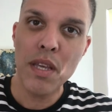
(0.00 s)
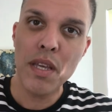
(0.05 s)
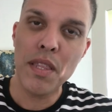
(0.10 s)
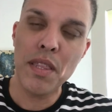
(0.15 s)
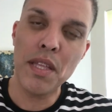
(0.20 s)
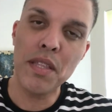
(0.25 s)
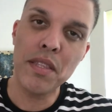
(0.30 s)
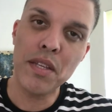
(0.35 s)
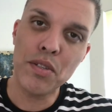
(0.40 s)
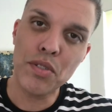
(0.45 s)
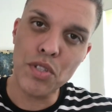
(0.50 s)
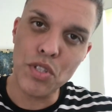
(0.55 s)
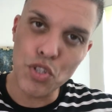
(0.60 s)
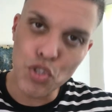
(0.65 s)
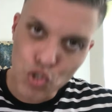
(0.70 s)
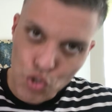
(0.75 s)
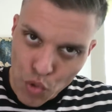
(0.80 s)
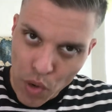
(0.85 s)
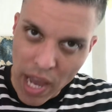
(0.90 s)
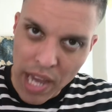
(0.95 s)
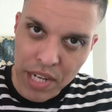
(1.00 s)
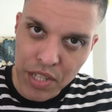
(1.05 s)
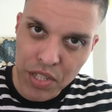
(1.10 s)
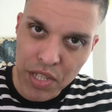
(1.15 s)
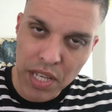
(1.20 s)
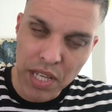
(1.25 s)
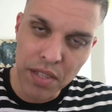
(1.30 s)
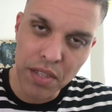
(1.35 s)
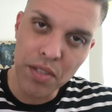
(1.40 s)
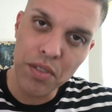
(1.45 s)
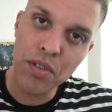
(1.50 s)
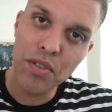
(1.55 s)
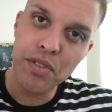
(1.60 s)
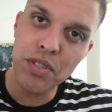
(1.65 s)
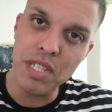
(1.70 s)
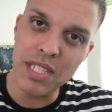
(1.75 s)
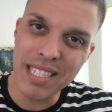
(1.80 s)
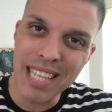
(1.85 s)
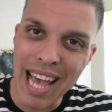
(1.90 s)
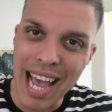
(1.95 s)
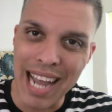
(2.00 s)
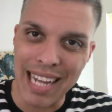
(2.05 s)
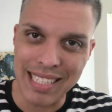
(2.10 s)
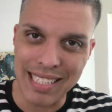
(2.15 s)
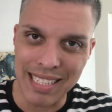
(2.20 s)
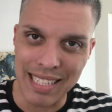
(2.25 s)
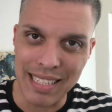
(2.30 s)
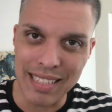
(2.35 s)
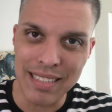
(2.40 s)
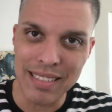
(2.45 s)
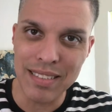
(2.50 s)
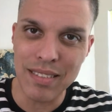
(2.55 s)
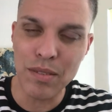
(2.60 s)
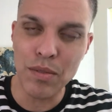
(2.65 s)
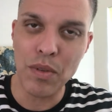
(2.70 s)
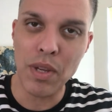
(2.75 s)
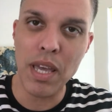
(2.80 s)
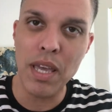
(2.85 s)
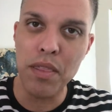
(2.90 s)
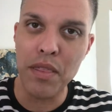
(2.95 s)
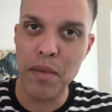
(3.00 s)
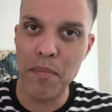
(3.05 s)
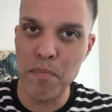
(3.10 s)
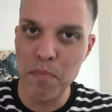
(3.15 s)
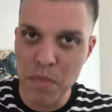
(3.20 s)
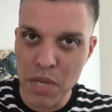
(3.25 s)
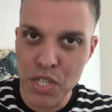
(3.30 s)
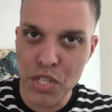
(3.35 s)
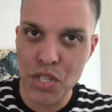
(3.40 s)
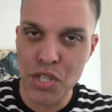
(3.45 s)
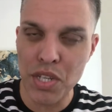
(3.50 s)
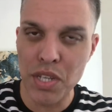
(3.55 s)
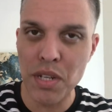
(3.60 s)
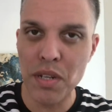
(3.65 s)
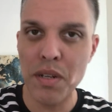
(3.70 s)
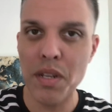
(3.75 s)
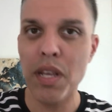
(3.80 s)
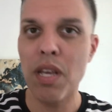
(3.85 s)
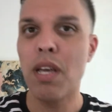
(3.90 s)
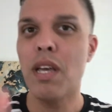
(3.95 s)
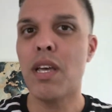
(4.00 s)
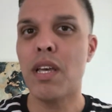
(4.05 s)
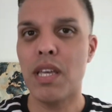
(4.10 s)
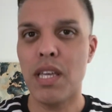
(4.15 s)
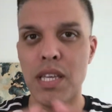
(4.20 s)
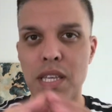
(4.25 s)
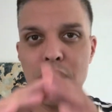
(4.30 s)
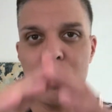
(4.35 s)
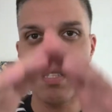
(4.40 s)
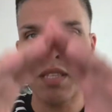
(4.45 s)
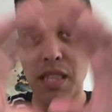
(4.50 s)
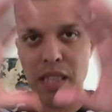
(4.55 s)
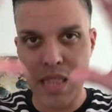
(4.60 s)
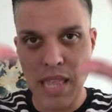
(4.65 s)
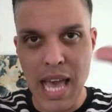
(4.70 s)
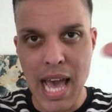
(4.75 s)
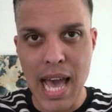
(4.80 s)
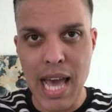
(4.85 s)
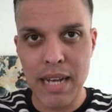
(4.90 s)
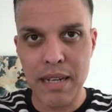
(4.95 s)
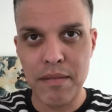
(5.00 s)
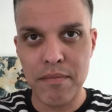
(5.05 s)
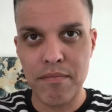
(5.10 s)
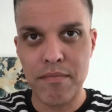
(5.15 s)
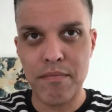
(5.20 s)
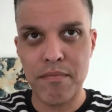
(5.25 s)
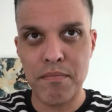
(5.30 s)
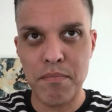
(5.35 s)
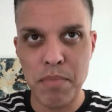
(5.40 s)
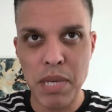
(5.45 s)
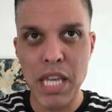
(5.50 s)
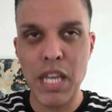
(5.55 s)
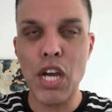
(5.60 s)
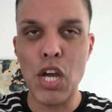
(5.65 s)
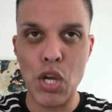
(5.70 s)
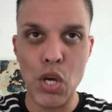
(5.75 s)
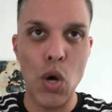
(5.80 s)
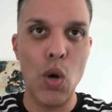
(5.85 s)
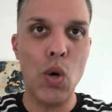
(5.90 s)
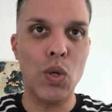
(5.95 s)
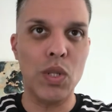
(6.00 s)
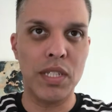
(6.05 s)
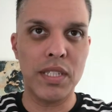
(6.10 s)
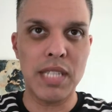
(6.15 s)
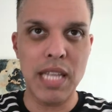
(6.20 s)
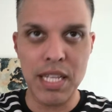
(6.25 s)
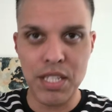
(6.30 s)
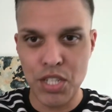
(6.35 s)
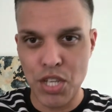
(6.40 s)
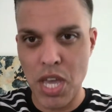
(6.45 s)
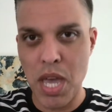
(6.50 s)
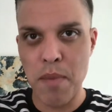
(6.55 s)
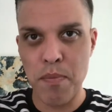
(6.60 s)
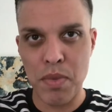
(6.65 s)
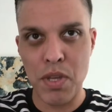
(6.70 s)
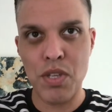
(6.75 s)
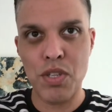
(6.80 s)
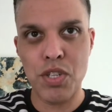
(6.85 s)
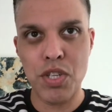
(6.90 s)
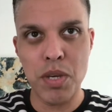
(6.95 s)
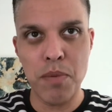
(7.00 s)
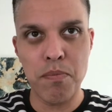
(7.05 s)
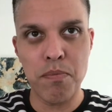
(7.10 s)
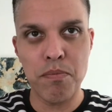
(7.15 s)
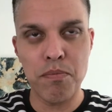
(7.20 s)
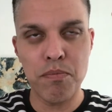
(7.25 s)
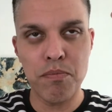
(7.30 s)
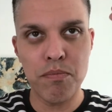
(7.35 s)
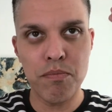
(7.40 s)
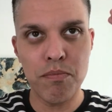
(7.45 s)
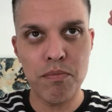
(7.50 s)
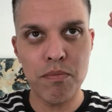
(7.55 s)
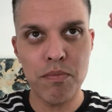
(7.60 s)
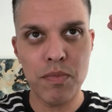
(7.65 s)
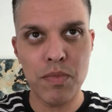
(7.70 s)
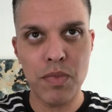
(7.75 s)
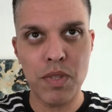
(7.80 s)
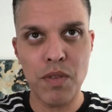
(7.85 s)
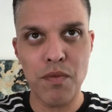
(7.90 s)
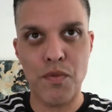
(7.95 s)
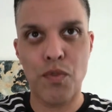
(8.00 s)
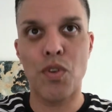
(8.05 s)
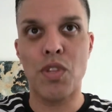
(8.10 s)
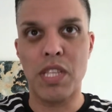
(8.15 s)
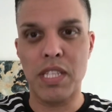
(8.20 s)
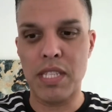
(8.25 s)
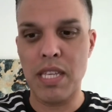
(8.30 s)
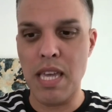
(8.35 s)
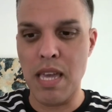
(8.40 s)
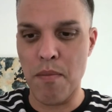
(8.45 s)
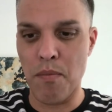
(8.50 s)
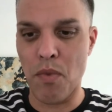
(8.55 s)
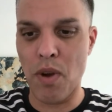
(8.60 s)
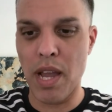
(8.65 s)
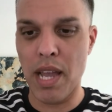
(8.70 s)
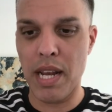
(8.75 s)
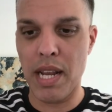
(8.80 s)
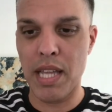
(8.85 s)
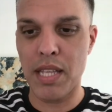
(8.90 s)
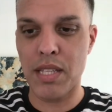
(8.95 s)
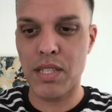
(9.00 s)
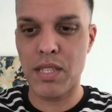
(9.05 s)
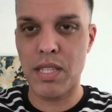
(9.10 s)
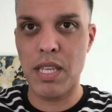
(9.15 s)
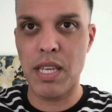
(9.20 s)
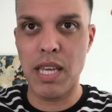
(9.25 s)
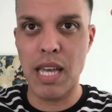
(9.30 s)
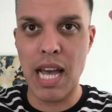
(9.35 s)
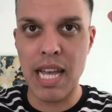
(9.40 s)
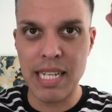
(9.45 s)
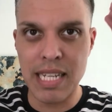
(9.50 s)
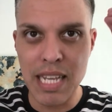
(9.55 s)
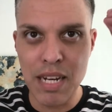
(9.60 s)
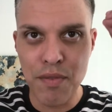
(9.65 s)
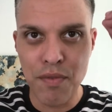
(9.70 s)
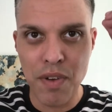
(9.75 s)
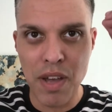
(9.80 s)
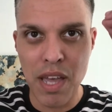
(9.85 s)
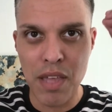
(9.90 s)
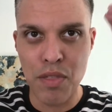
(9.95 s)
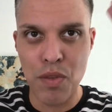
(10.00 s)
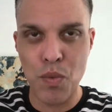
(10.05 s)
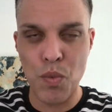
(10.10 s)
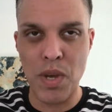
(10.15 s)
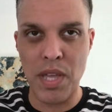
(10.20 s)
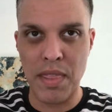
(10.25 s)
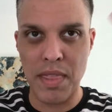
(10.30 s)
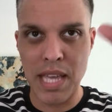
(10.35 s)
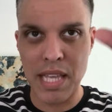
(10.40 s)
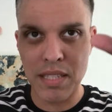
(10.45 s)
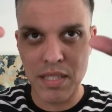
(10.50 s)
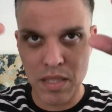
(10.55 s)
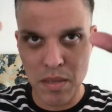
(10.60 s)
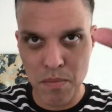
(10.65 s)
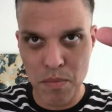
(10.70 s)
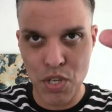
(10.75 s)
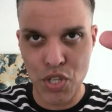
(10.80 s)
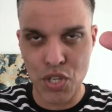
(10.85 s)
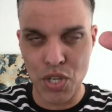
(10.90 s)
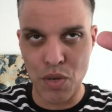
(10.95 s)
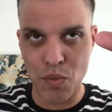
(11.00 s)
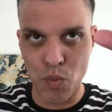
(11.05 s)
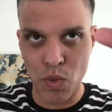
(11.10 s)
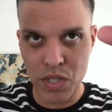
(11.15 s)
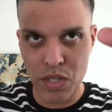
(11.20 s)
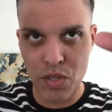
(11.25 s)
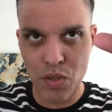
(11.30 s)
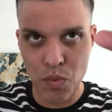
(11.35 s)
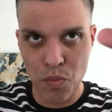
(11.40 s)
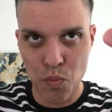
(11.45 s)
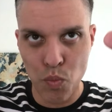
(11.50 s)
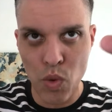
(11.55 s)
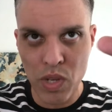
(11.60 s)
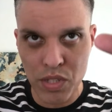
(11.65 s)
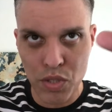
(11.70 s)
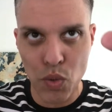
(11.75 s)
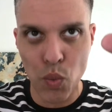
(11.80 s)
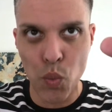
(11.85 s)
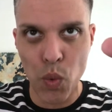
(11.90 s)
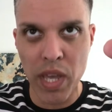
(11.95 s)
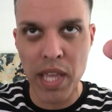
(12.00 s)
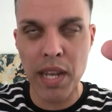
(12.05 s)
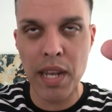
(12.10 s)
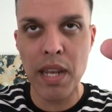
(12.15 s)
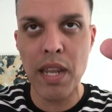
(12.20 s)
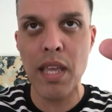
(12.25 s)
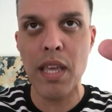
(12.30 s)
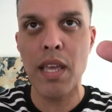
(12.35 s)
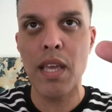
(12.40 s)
then there's the strategy, and then there's the tactics. Okay, the mission is that big goal, is that championship for the team, right? It's the identifying the win. That's the mission. What's the win?